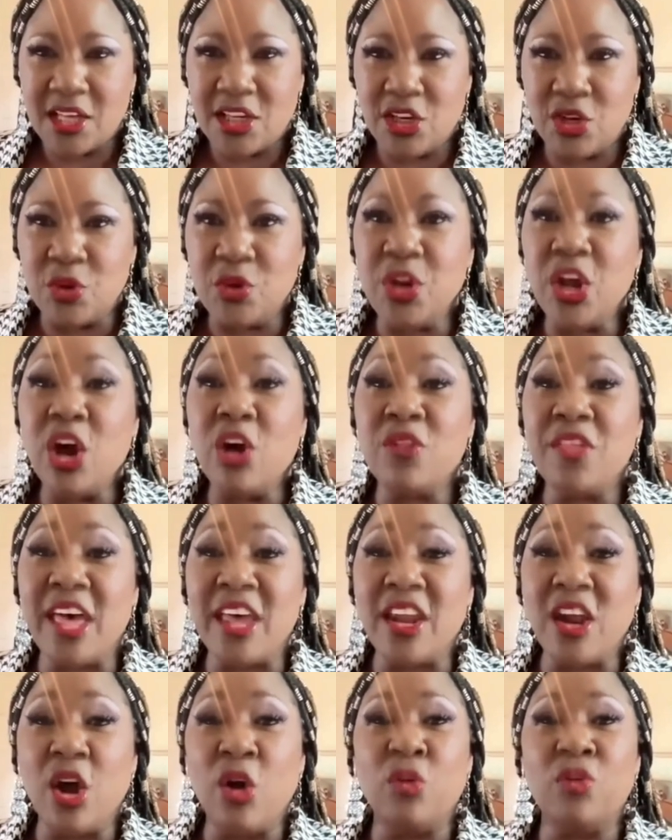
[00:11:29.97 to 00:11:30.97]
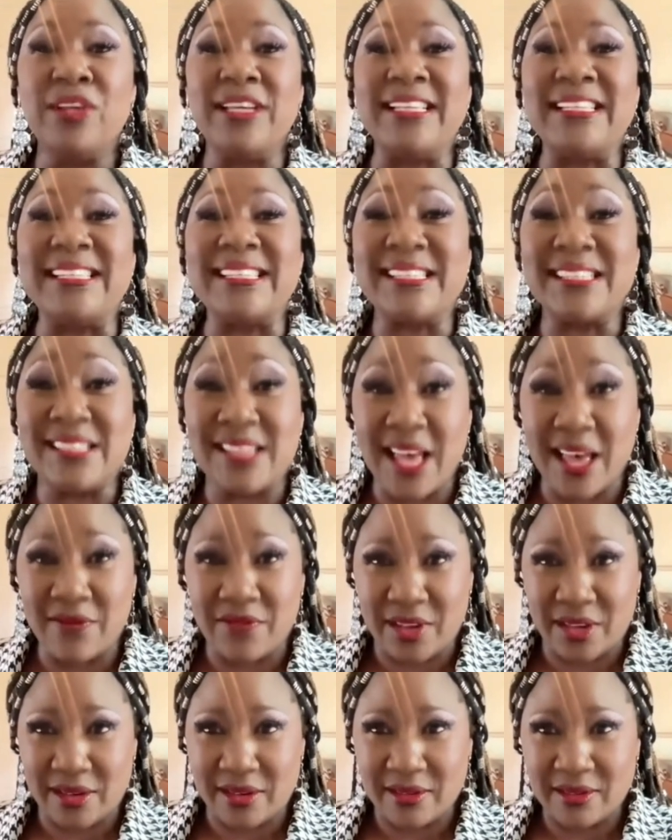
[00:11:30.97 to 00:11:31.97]
You know that only
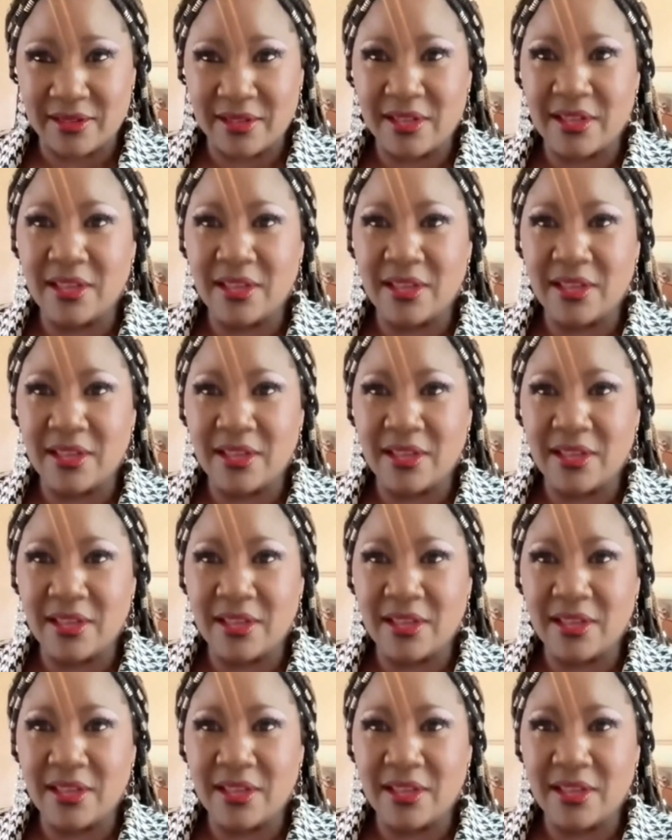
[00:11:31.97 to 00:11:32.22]
seven